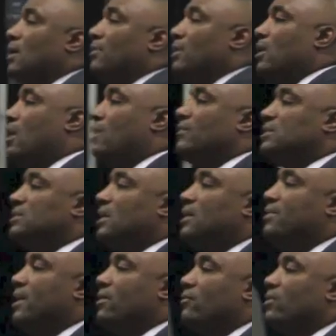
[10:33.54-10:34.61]
then all of a
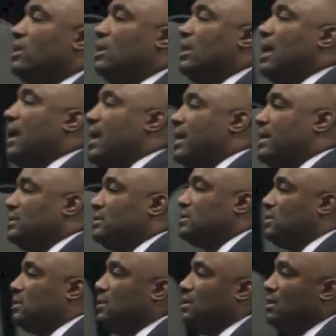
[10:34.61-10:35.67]
sudden they
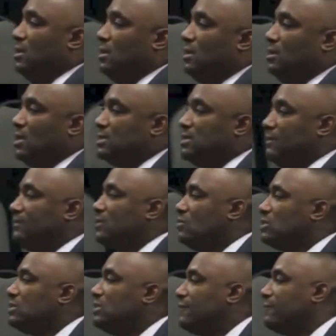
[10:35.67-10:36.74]
realized that something
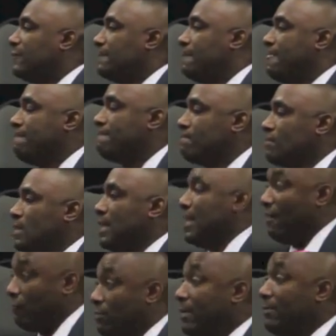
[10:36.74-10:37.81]
was different.
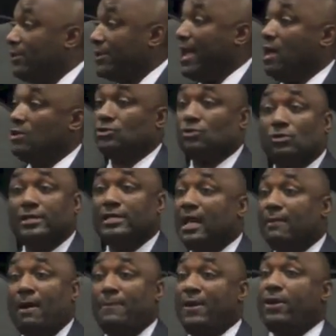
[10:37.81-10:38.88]
And I remember the counselor looking
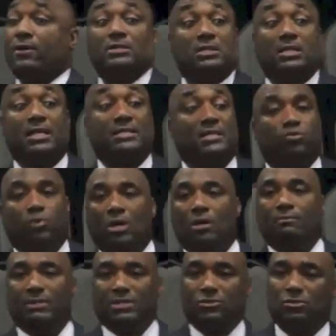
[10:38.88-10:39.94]
at my parents, and they said,
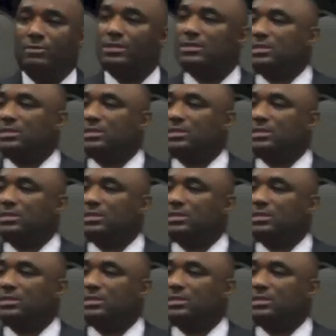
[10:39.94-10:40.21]
well, Mr. and